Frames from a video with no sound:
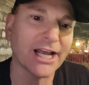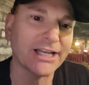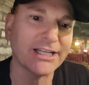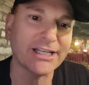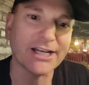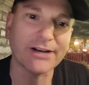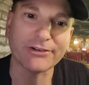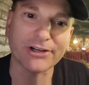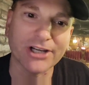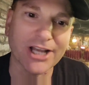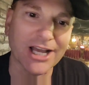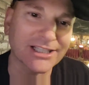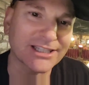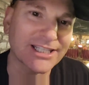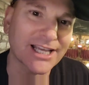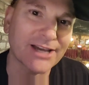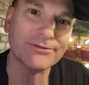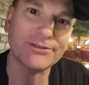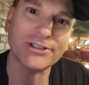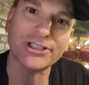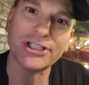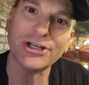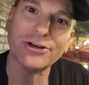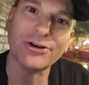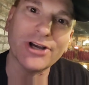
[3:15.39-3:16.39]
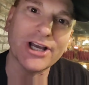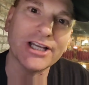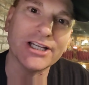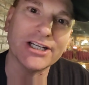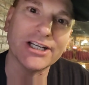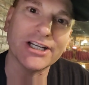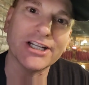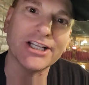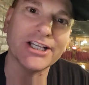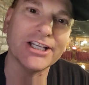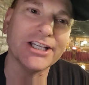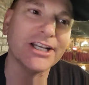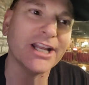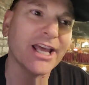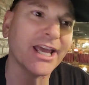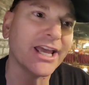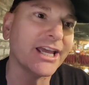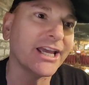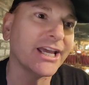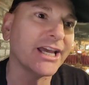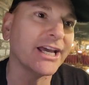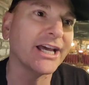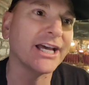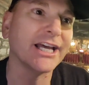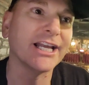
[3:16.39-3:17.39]
I never got that video edited,
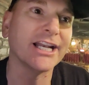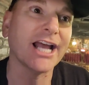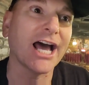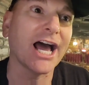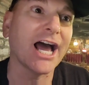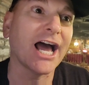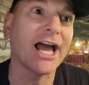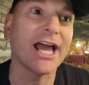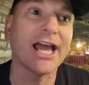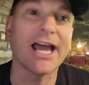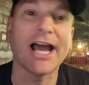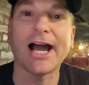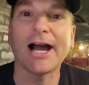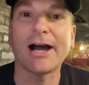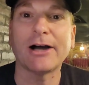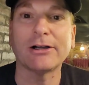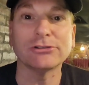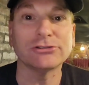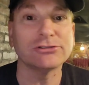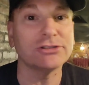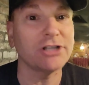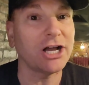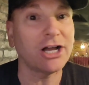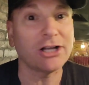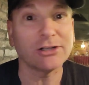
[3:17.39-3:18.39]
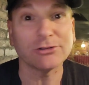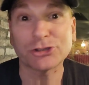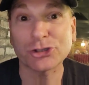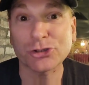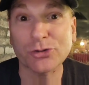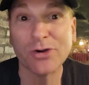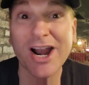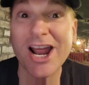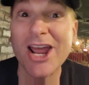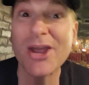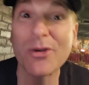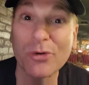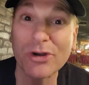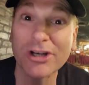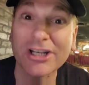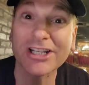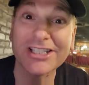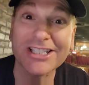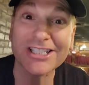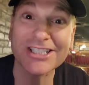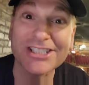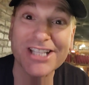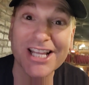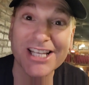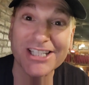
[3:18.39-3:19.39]
and I'll try one
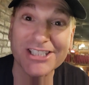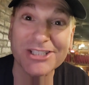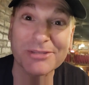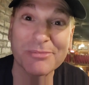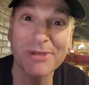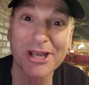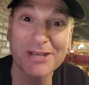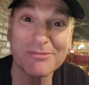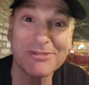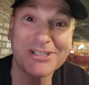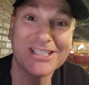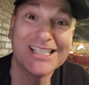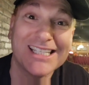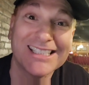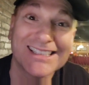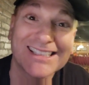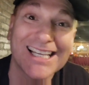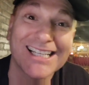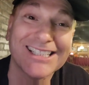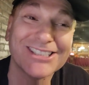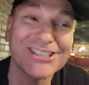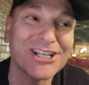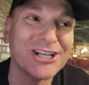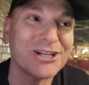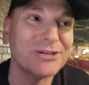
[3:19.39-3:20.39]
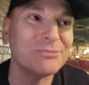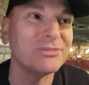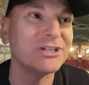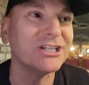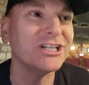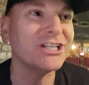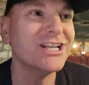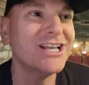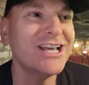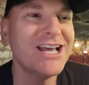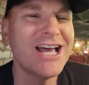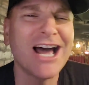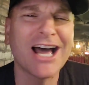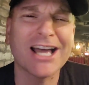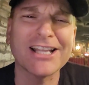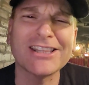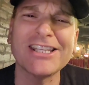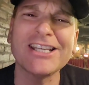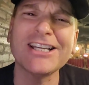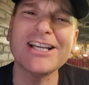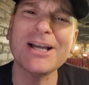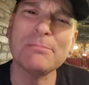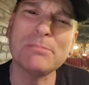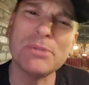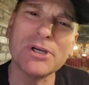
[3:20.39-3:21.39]
of these days to maybe get that done. But I
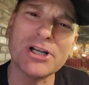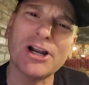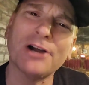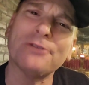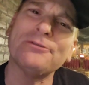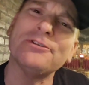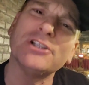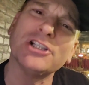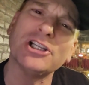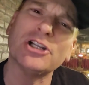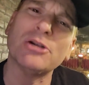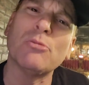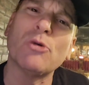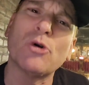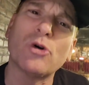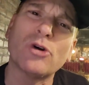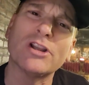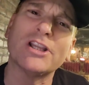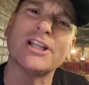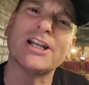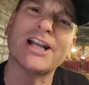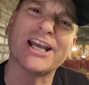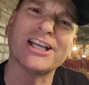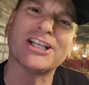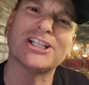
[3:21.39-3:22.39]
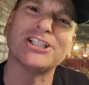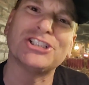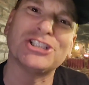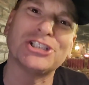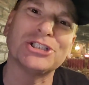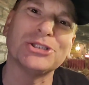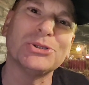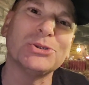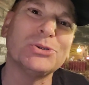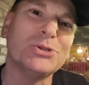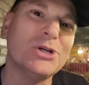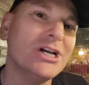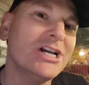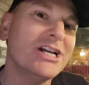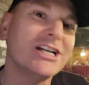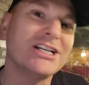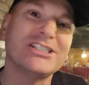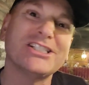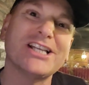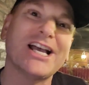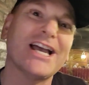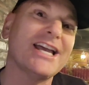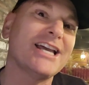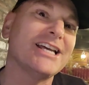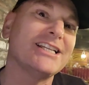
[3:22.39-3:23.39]
think I bit off a little more than I could chew
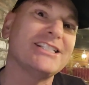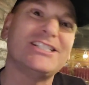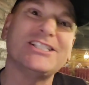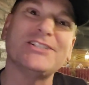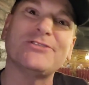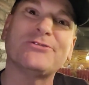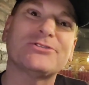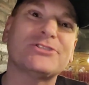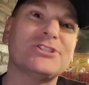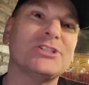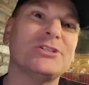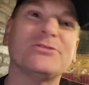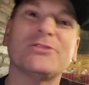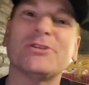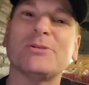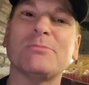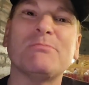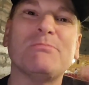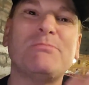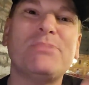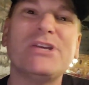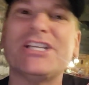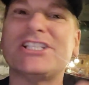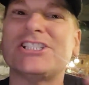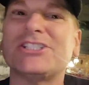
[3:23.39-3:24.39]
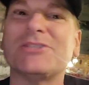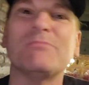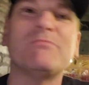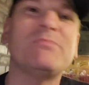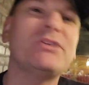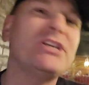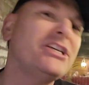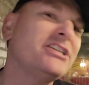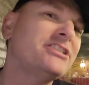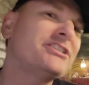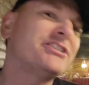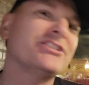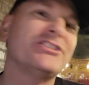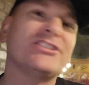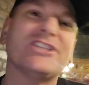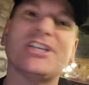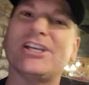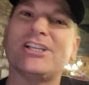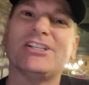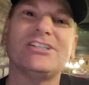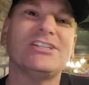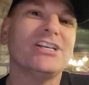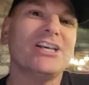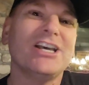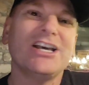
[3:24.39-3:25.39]
because I had different bits and pieces
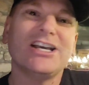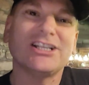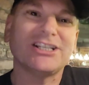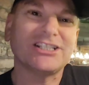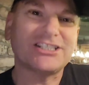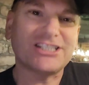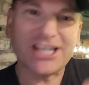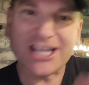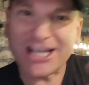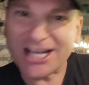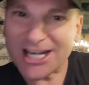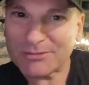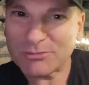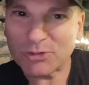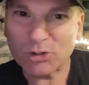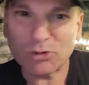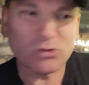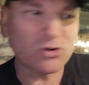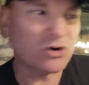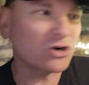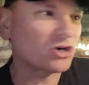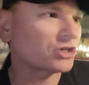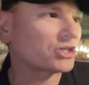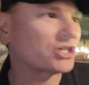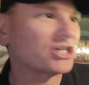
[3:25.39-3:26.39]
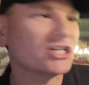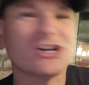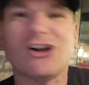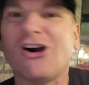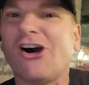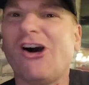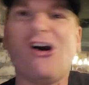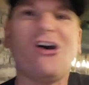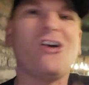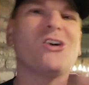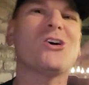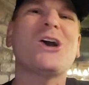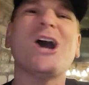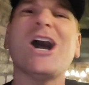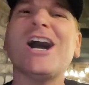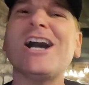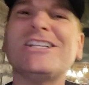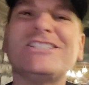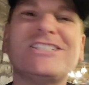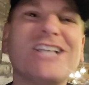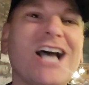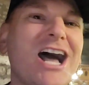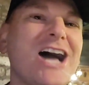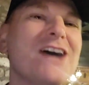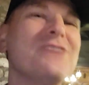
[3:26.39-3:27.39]
and camera work and all
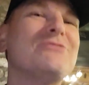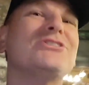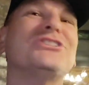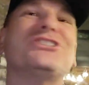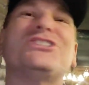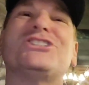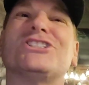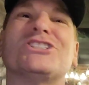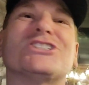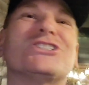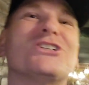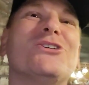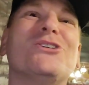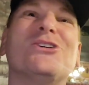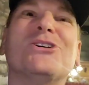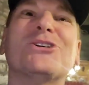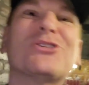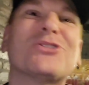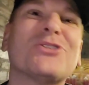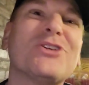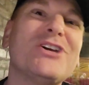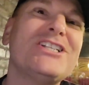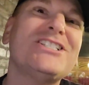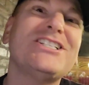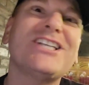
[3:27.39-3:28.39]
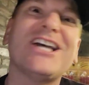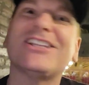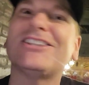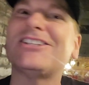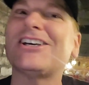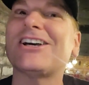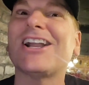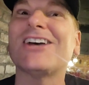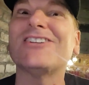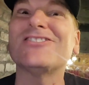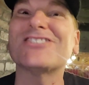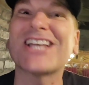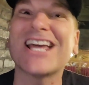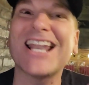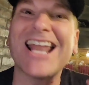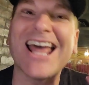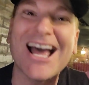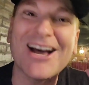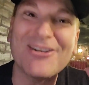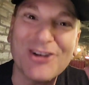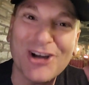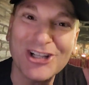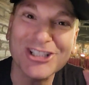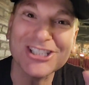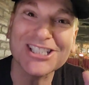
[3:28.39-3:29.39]
kinds. I was just going crazy. I thought I was going to
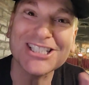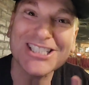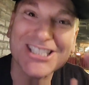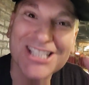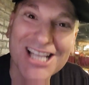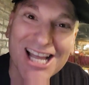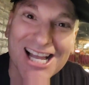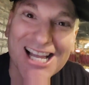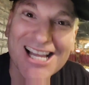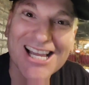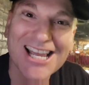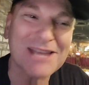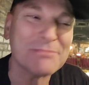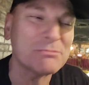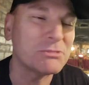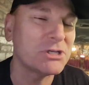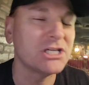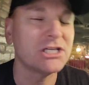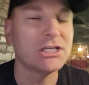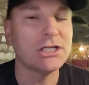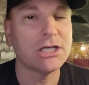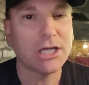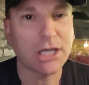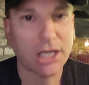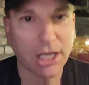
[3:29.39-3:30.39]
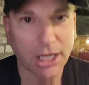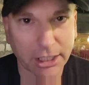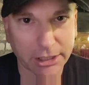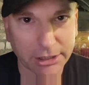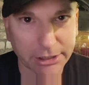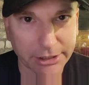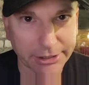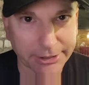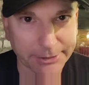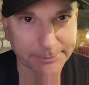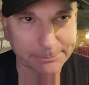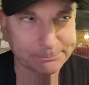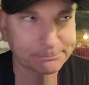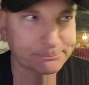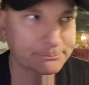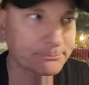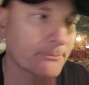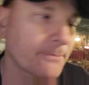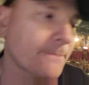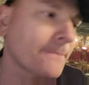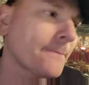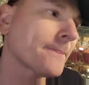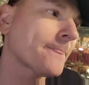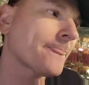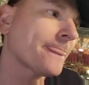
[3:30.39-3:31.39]
have all this time. I didn't.
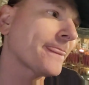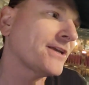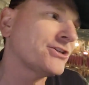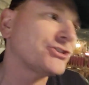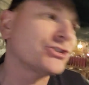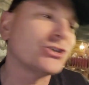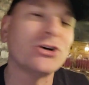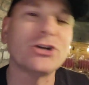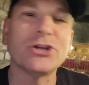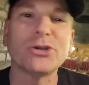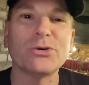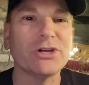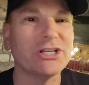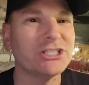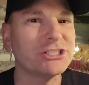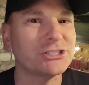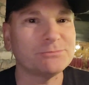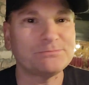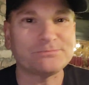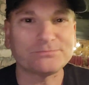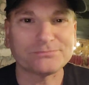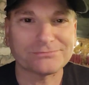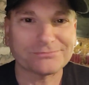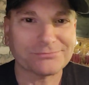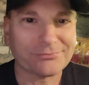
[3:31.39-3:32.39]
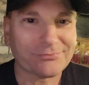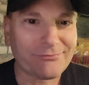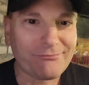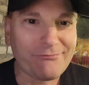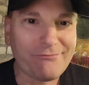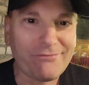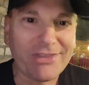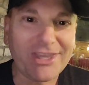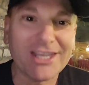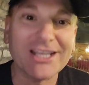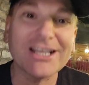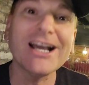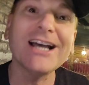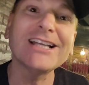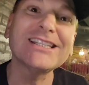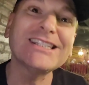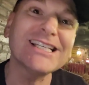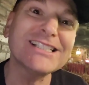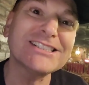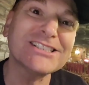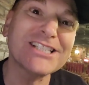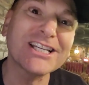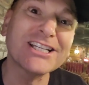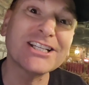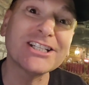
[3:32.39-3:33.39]
So anyways, got
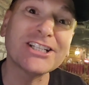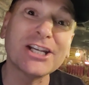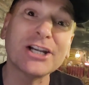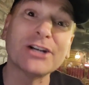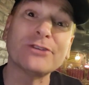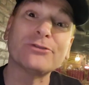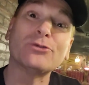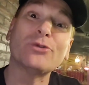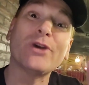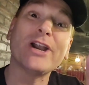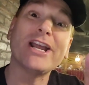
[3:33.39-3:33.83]
that taken care of.